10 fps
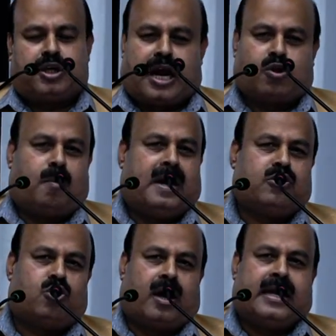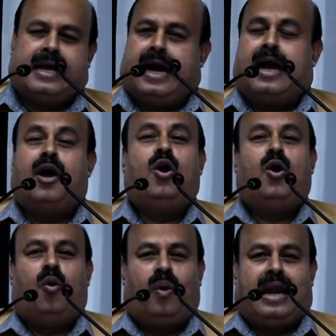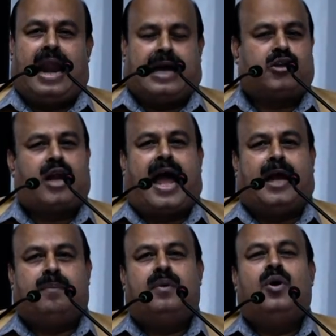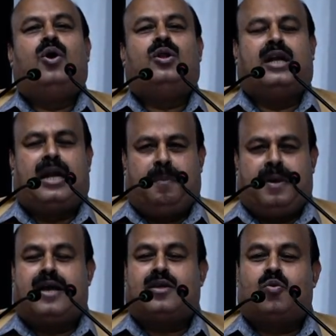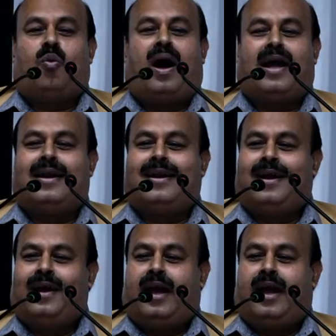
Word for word: Rajgopal is not here, when last time the TPS 1,